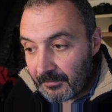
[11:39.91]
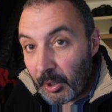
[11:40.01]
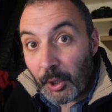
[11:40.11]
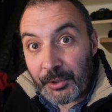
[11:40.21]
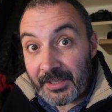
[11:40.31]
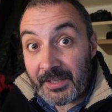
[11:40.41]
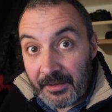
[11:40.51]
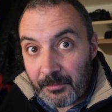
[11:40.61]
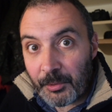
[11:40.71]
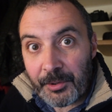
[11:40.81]
locked in
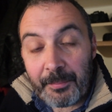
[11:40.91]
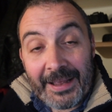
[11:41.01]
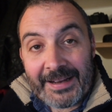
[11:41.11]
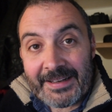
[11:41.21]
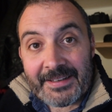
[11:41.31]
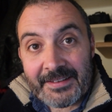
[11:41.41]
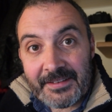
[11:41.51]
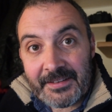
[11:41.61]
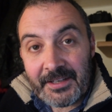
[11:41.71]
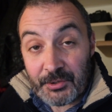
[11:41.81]
and we're back
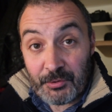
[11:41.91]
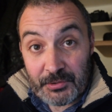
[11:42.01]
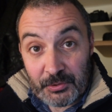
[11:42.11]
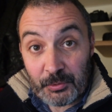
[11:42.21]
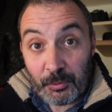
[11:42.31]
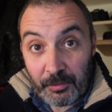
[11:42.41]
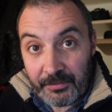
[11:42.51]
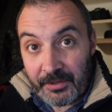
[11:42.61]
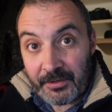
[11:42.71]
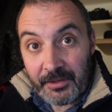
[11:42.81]
across the whole
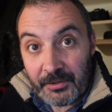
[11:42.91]
of the